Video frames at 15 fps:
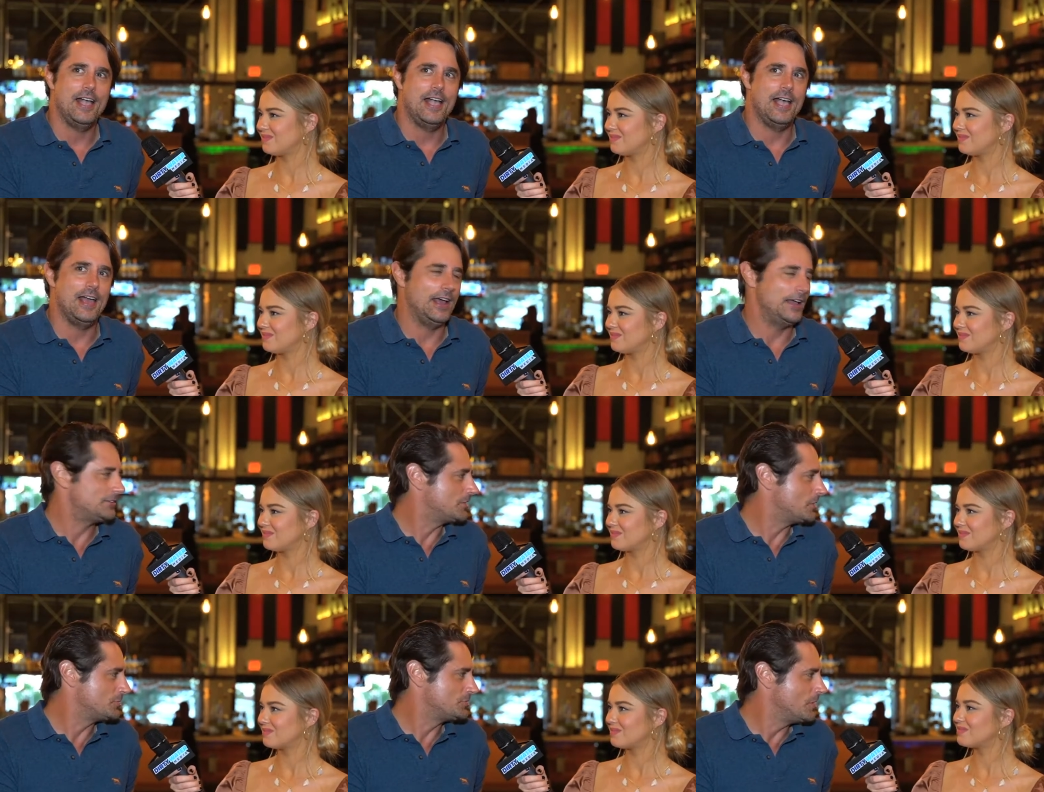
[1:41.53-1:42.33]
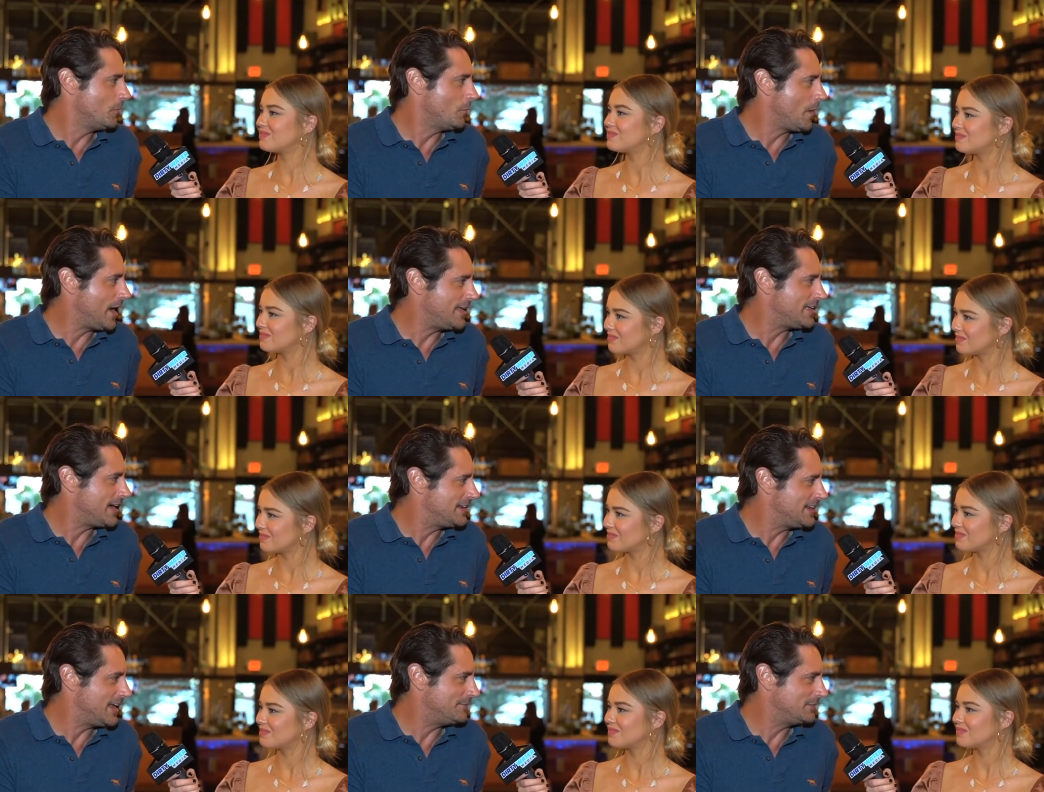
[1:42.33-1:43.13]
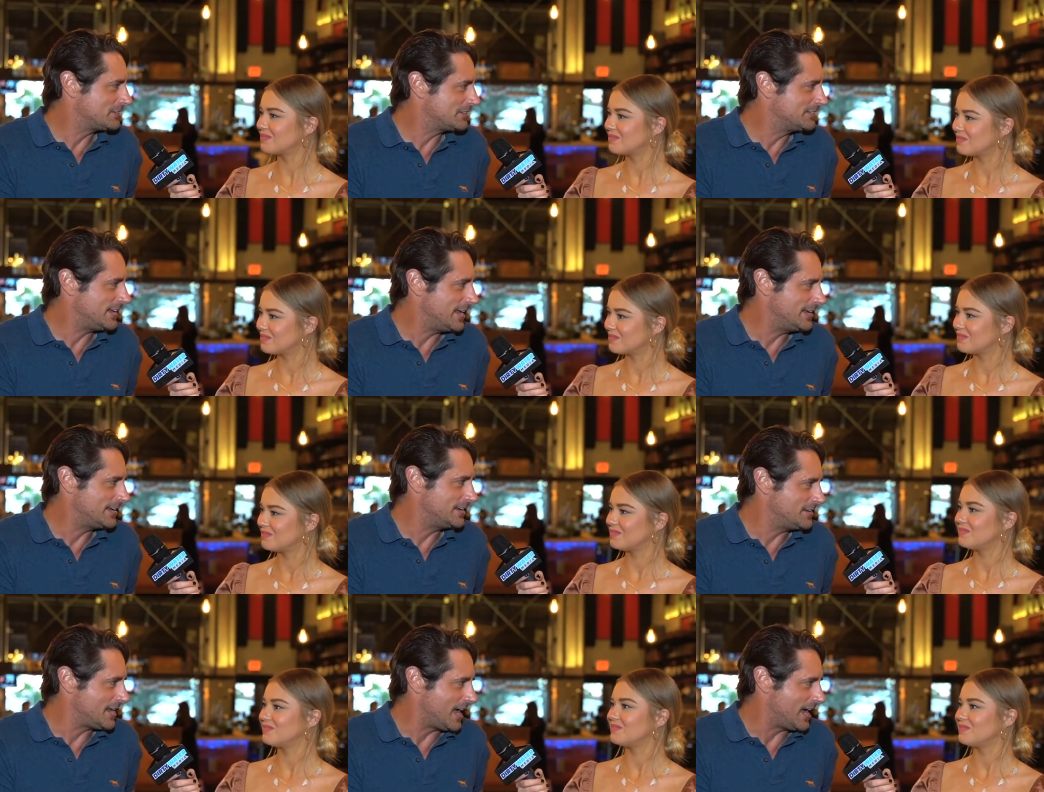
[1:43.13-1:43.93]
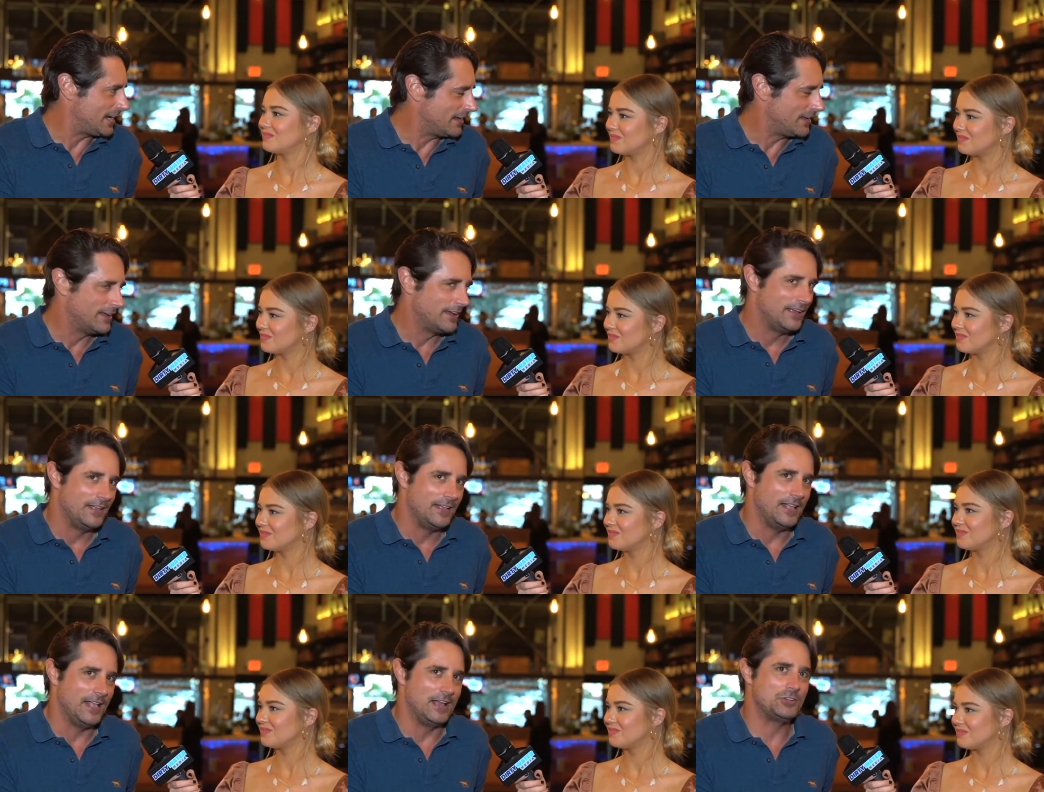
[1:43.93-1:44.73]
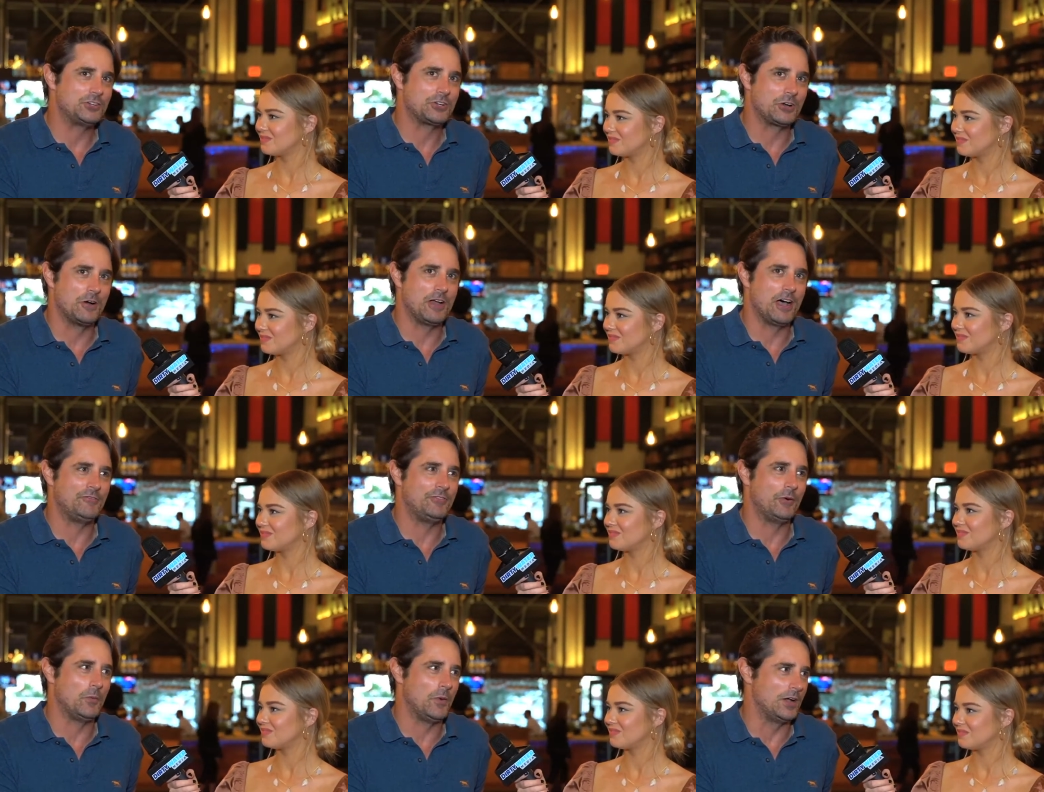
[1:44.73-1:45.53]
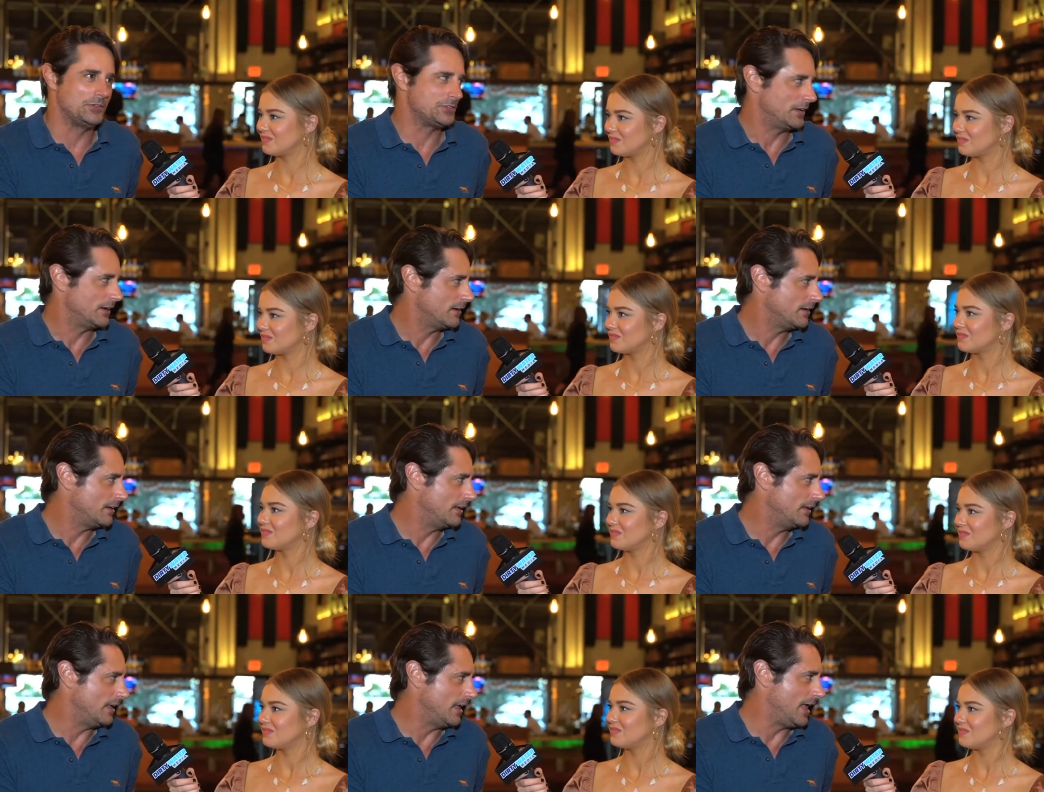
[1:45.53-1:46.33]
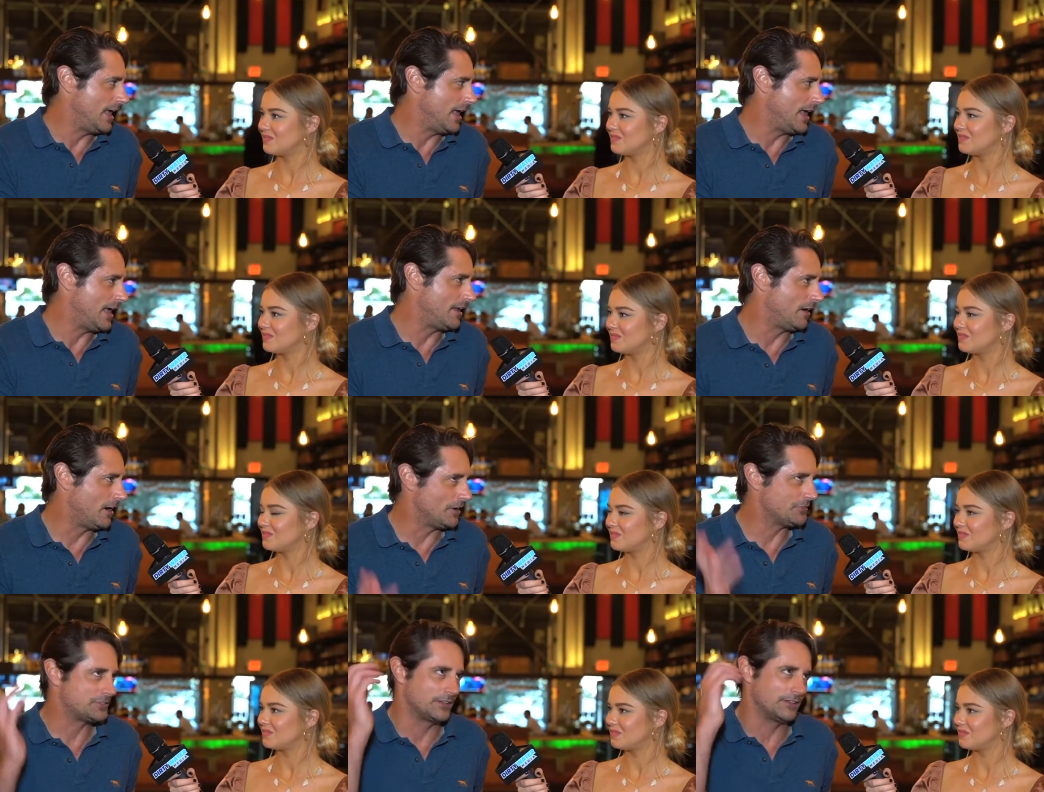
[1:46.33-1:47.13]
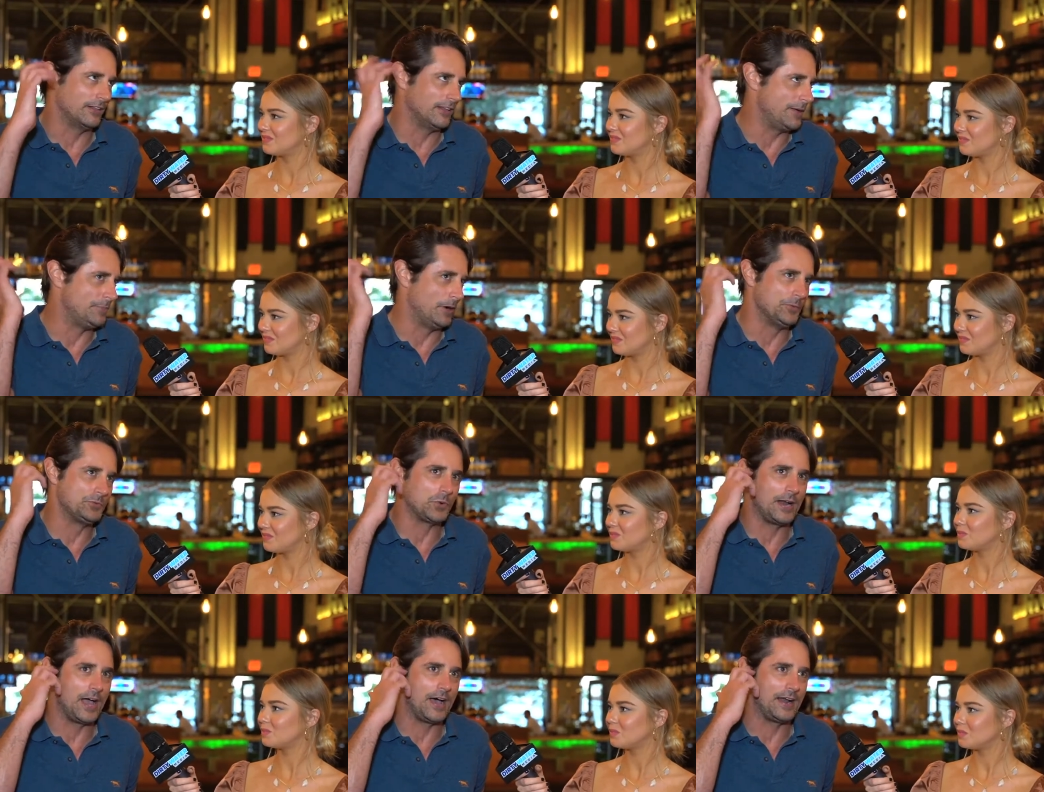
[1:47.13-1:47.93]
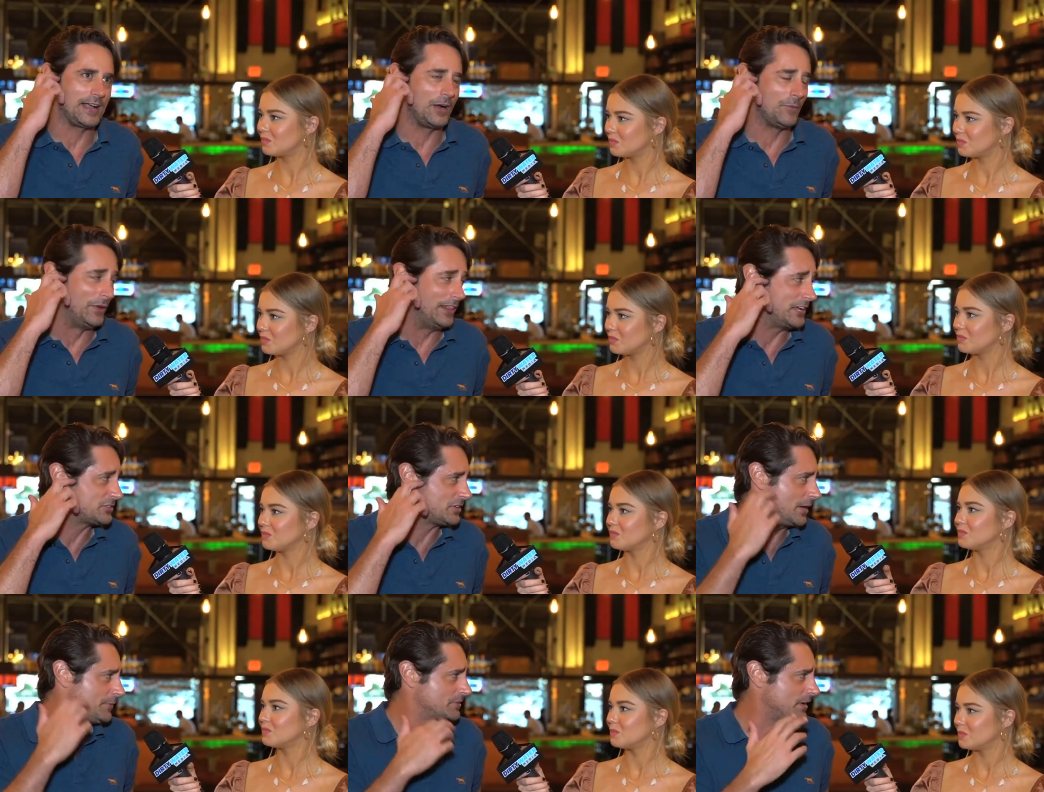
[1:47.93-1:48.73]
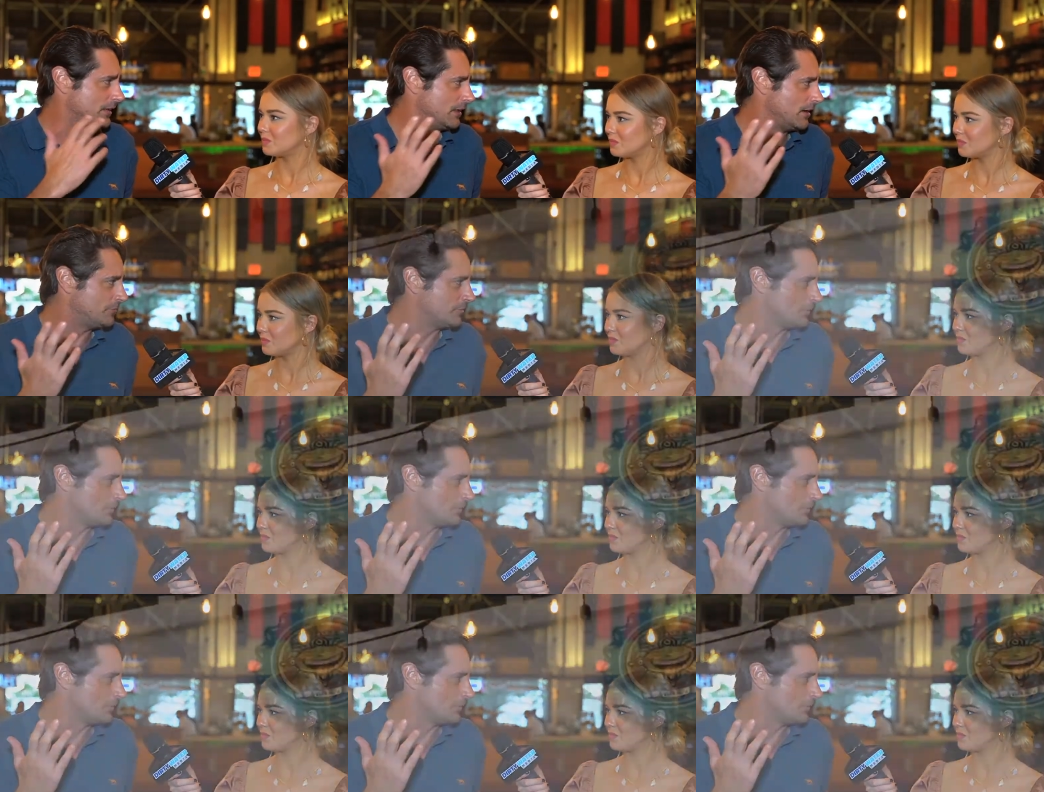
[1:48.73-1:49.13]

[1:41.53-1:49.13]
Speaker 1: And I said, there's no way that name isn't taken yet. And sure enough, it wasn't. And all of a sudden, the light bulbs went out, and I got really excited because I love